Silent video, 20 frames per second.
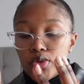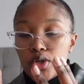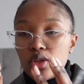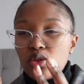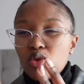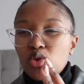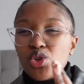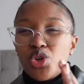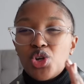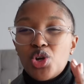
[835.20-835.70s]
so i
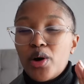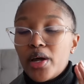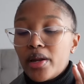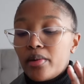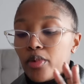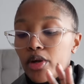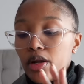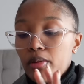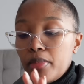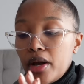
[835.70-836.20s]
thought you know what i'm
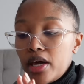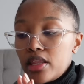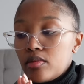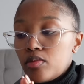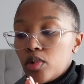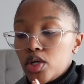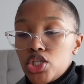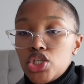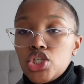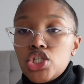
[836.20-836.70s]
gonna buy them
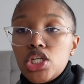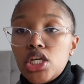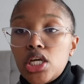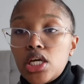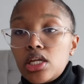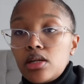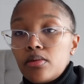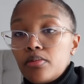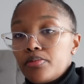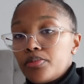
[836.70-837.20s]
on
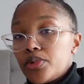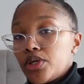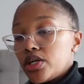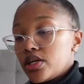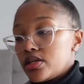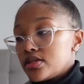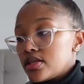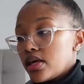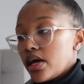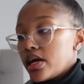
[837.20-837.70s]
shein
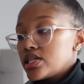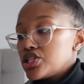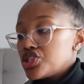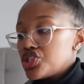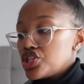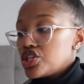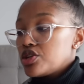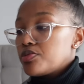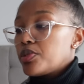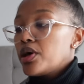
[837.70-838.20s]
because they are
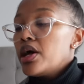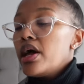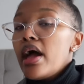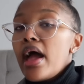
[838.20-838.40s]
cheap